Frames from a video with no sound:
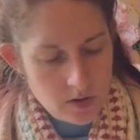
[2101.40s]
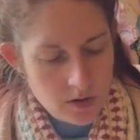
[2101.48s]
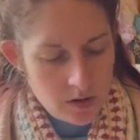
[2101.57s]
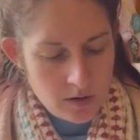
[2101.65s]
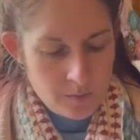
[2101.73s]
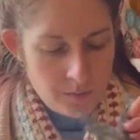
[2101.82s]

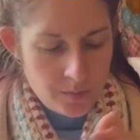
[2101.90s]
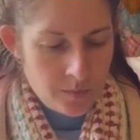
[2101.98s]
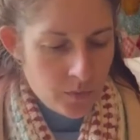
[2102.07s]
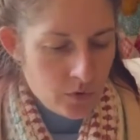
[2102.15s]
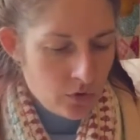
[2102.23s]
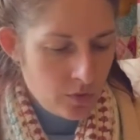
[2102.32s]
a
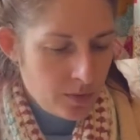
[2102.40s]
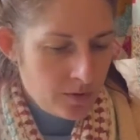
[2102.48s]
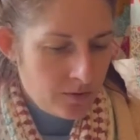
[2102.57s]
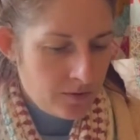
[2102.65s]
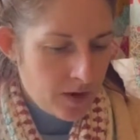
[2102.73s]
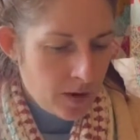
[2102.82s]
group of
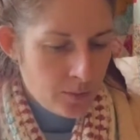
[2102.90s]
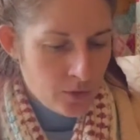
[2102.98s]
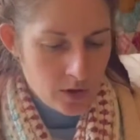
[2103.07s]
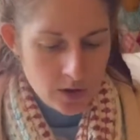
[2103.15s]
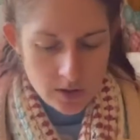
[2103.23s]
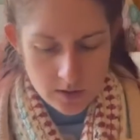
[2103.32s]

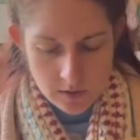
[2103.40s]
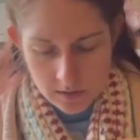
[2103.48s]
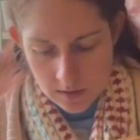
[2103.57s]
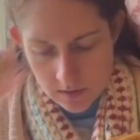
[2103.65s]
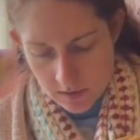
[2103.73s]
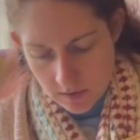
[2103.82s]

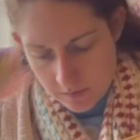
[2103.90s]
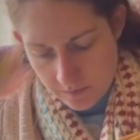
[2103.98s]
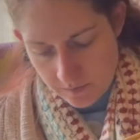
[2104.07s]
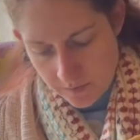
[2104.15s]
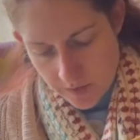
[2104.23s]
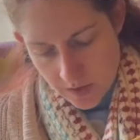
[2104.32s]
fabrics,
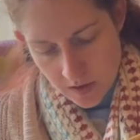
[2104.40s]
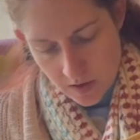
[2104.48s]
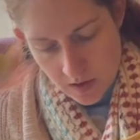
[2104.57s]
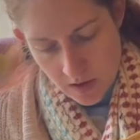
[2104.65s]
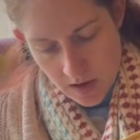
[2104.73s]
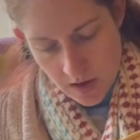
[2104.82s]

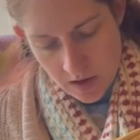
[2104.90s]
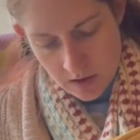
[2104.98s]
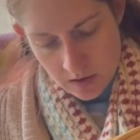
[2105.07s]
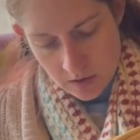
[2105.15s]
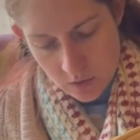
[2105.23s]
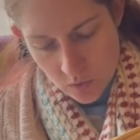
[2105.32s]

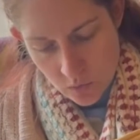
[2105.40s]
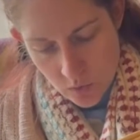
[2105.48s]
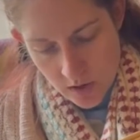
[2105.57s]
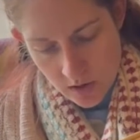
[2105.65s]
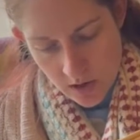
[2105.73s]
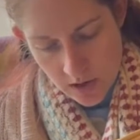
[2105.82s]
and
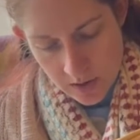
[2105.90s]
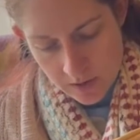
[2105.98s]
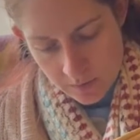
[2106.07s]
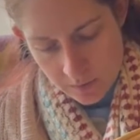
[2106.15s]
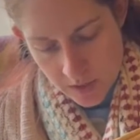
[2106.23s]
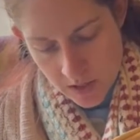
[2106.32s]
when I
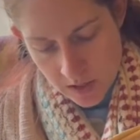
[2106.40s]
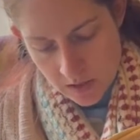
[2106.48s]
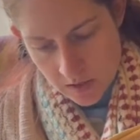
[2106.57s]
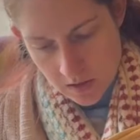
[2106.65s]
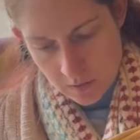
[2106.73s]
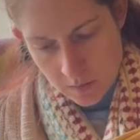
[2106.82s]

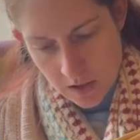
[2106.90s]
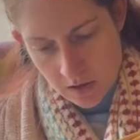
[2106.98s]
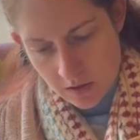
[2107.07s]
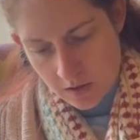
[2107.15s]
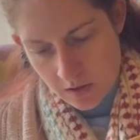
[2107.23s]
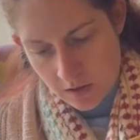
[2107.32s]
picked them out, I
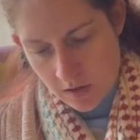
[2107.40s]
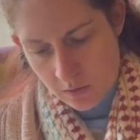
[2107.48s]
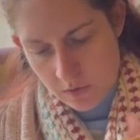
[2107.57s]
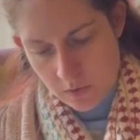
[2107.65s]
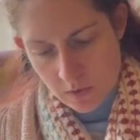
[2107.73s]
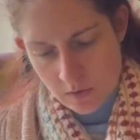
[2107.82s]
think that
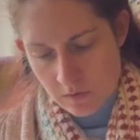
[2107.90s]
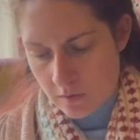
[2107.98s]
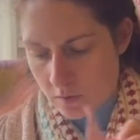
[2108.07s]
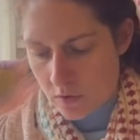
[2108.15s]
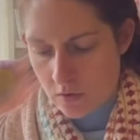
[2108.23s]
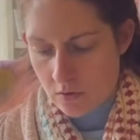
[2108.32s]
was one of
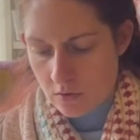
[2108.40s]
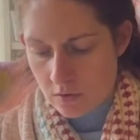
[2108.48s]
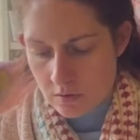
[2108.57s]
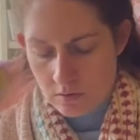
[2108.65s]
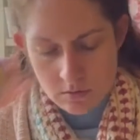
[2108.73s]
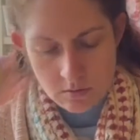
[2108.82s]
them
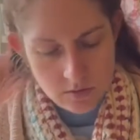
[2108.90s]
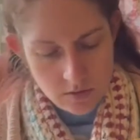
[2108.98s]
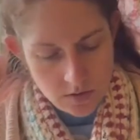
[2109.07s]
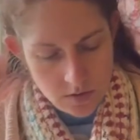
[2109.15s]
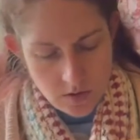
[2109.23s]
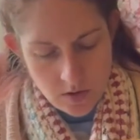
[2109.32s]
too.
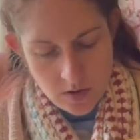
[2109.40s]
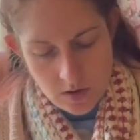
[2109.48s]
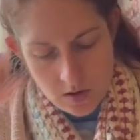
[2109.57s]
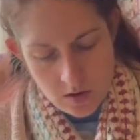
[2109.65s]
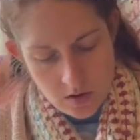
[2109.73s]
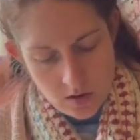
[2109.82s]

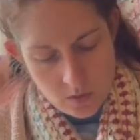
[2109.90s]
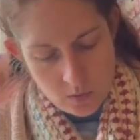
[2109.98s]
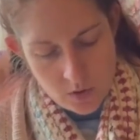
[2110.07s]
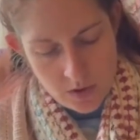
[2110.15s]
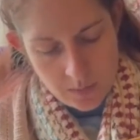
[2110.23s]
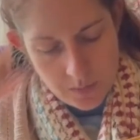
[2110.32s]

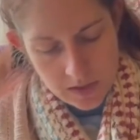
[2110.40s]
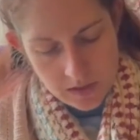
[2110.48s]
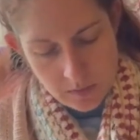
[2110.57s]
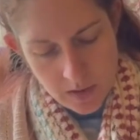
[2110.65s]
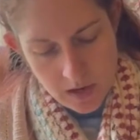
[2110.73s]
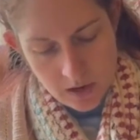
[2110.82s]
When I picked
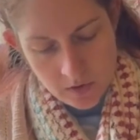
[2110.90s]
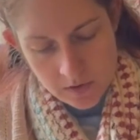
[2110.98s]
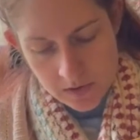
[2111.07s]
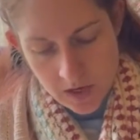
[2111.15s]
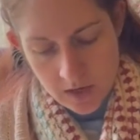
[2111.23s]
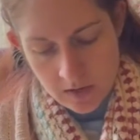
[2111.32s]
them out, I
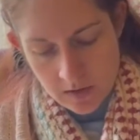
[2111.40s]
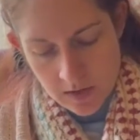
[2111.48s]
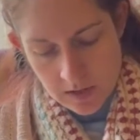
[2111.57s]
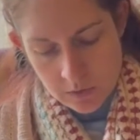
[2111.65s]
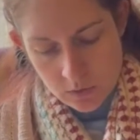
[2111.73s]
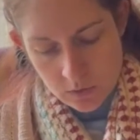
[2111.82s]
was like,
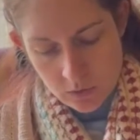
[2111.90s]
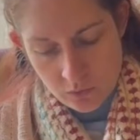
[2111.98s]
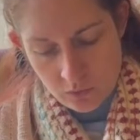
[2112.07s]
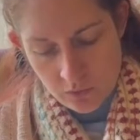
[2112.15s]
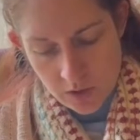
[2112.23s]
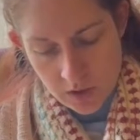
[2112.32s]
these will look
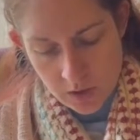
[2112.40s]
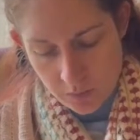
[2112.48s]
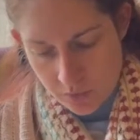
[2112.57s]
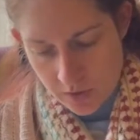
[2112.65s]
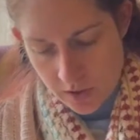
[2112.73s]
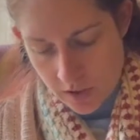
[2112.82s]
really
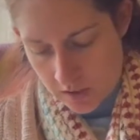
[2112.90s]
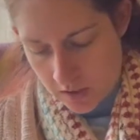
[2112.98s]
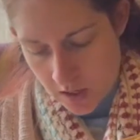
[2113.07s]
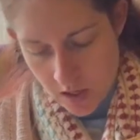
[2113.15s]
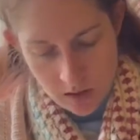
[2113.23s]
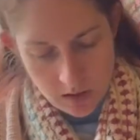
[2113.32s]
pretty
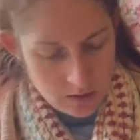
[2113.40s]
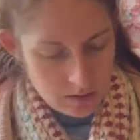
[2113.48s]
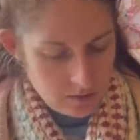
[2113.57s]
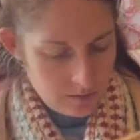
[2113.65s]
together. I